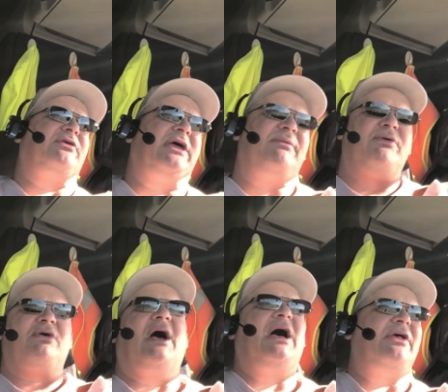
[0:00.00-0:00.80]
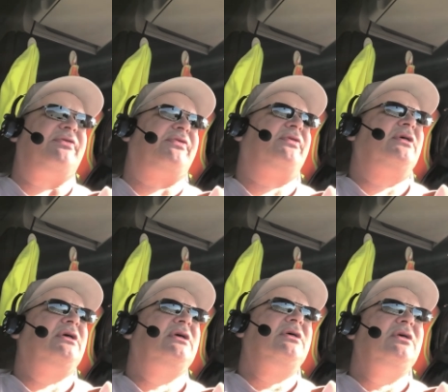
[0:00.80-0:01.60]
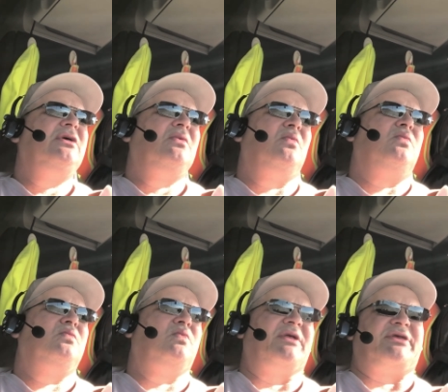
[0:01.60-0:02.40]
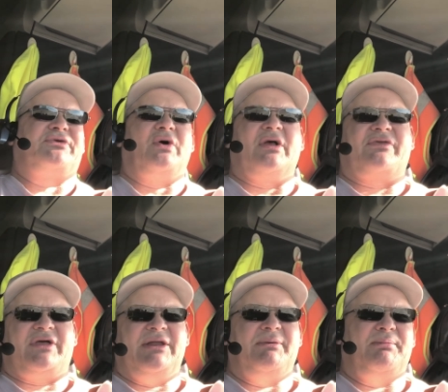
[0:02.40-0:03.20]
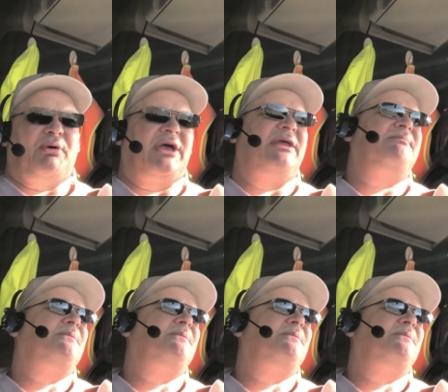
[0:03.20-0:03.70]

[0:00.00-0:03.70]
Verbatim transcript: give you guys what the truck's going to be bringing,